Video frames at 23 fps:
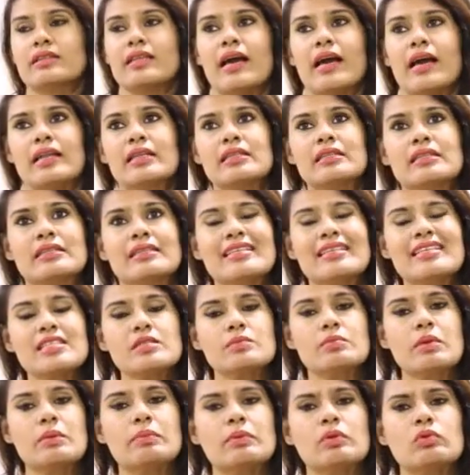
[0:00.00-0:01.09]
then
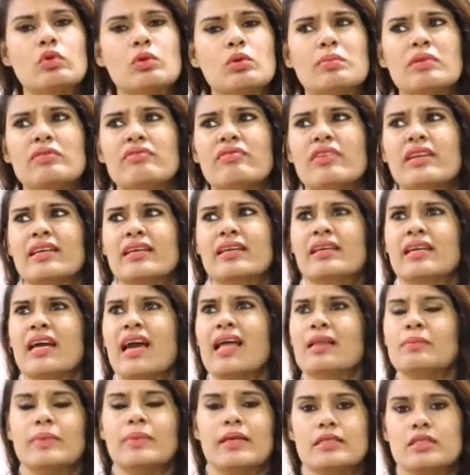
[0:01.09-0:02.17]
these people will be feeling
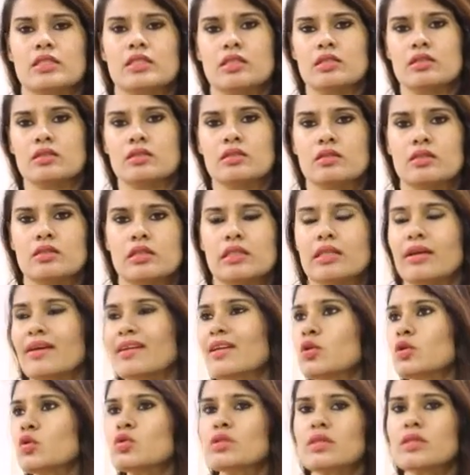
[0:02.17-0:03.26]
helpless. They
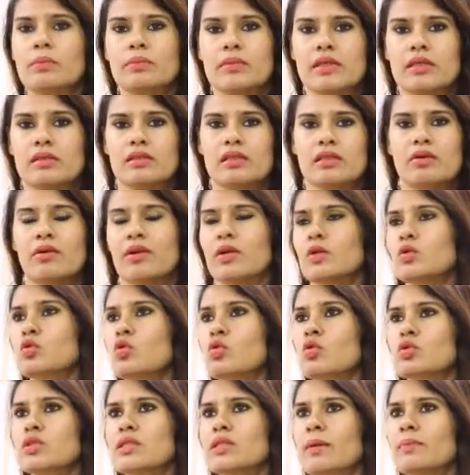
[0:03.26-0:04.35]
want to do something. They want
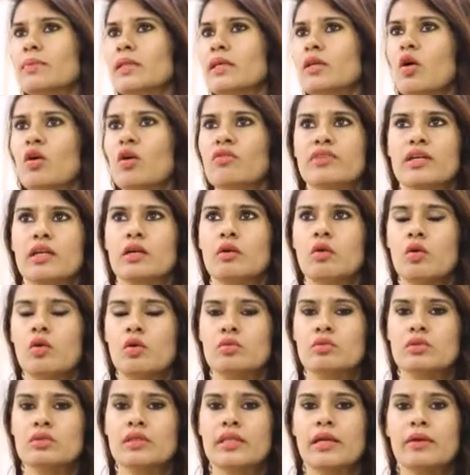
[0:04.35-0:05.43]
to do something of their
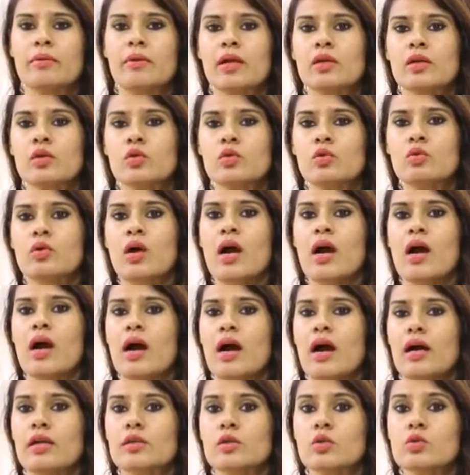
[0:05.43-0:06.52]
own. They want to
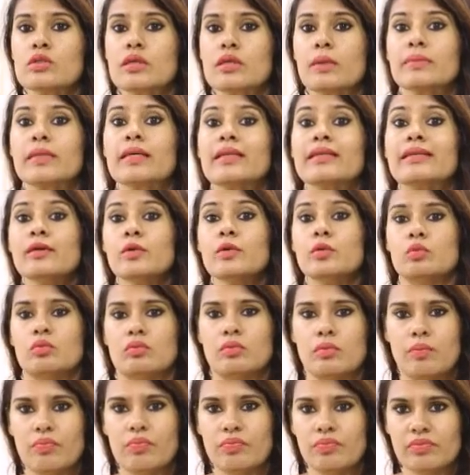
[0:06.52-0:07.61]
do something new.
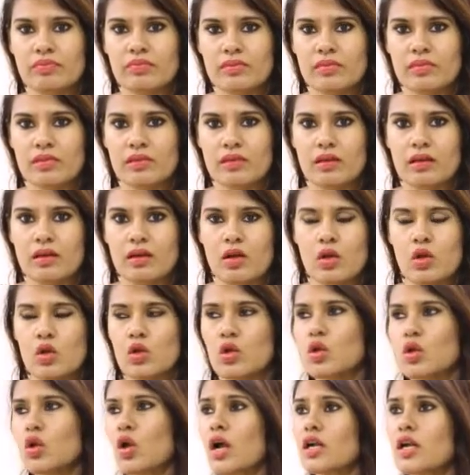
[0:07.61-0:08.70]

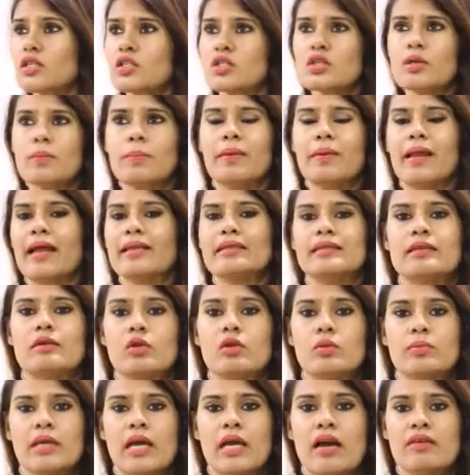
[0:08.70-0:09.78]
Lots of plan they
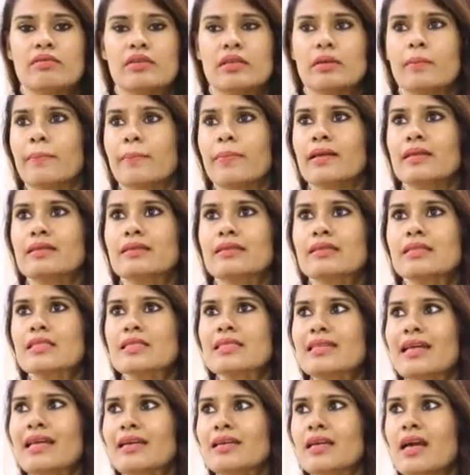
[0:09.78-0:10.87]
will be having, but this
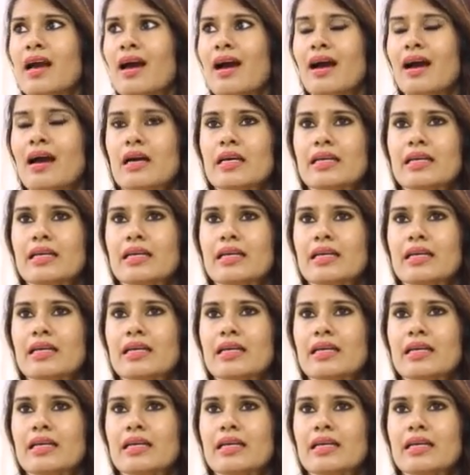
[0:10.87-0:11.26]
is like